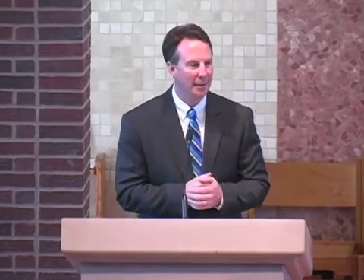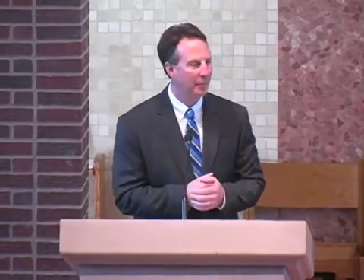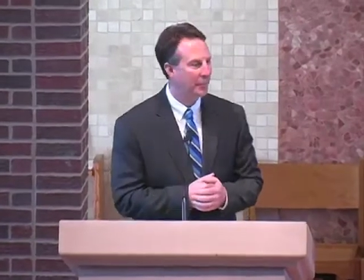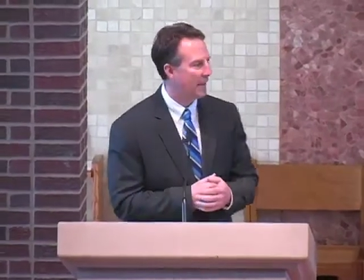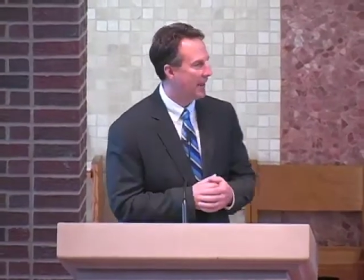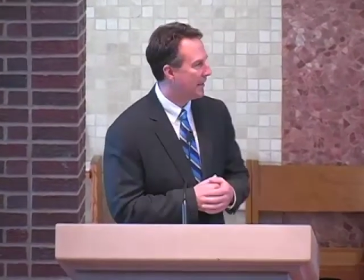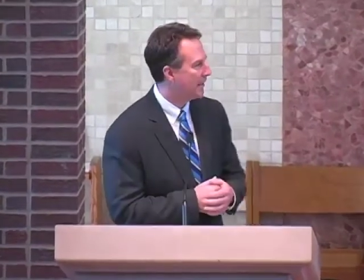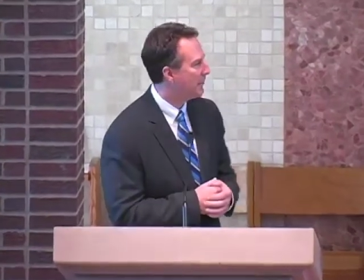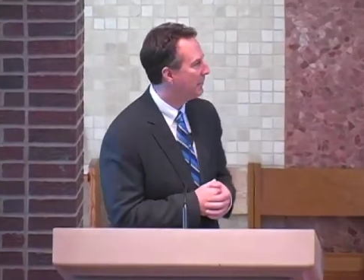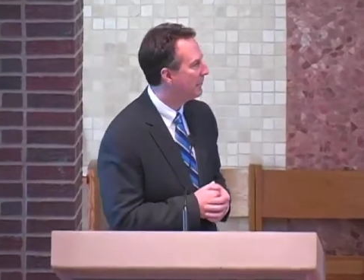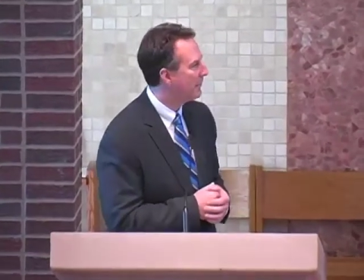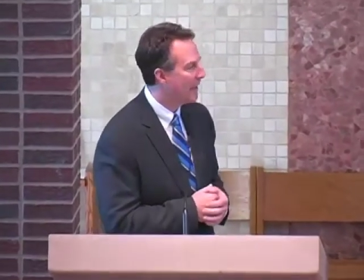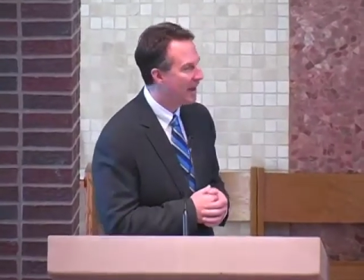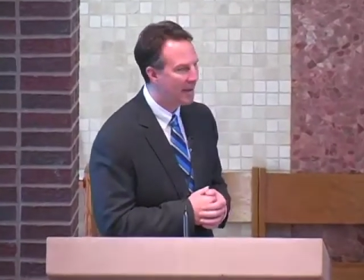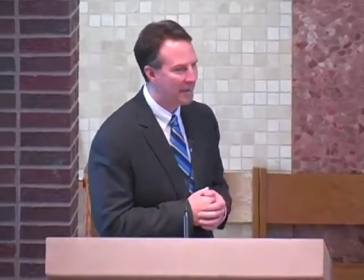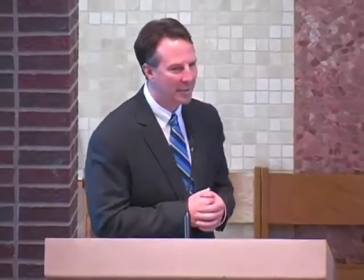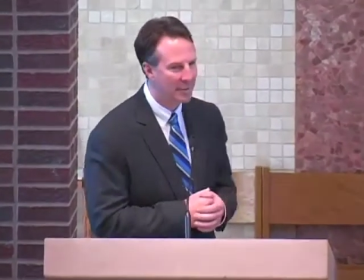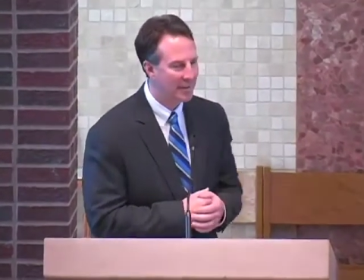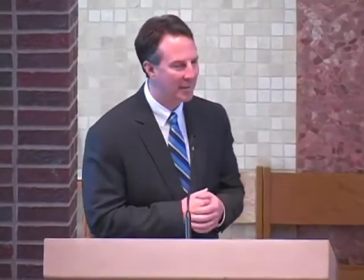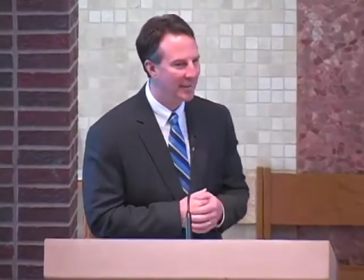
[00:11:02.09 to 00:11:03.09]
Thank you,
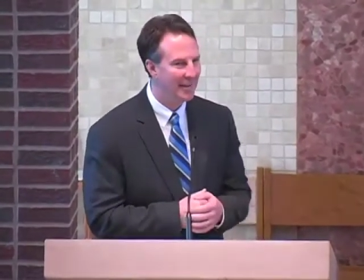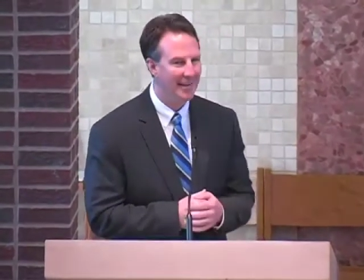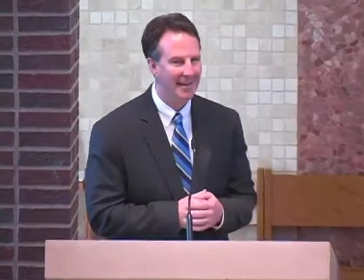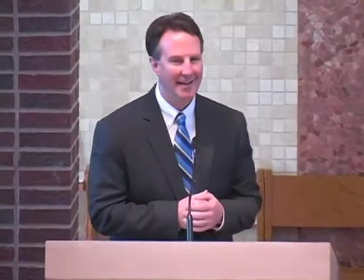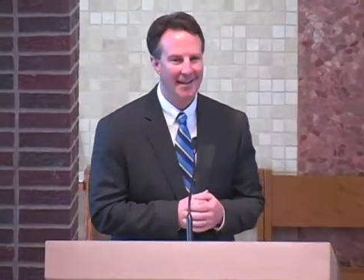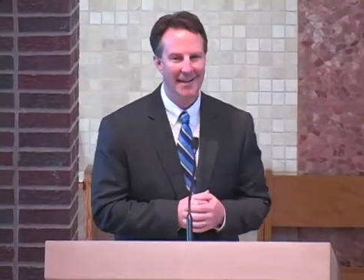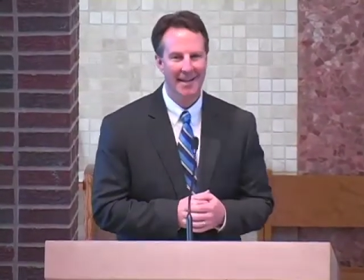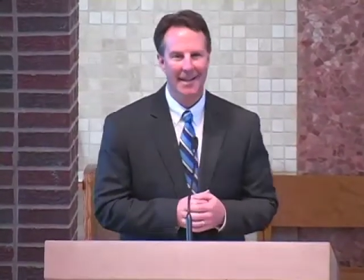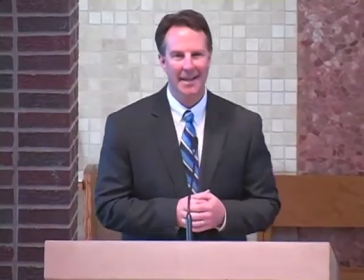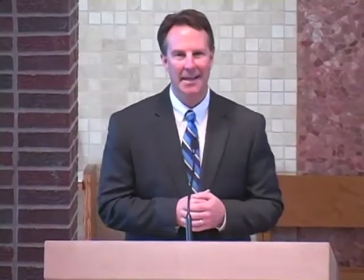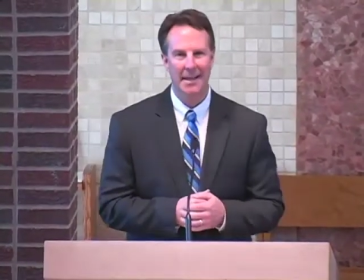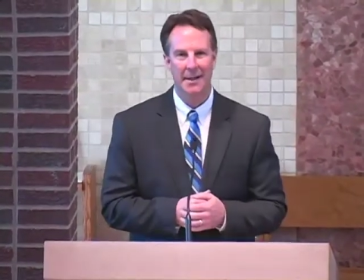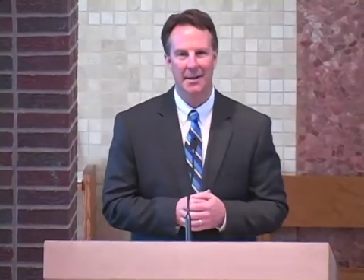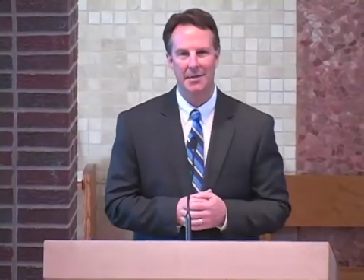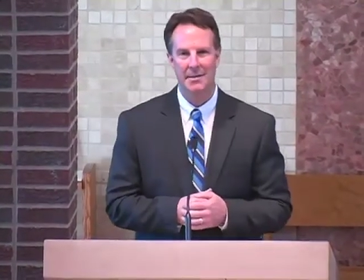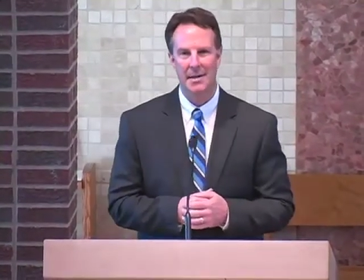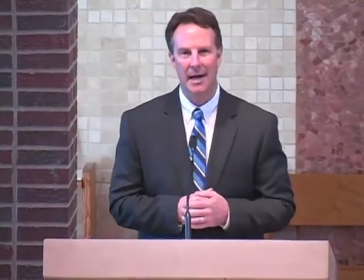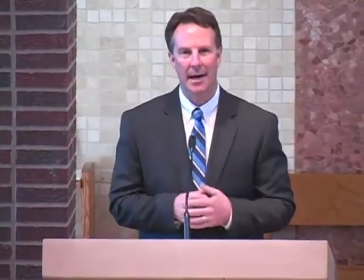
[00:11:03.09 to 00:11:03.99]
Father. And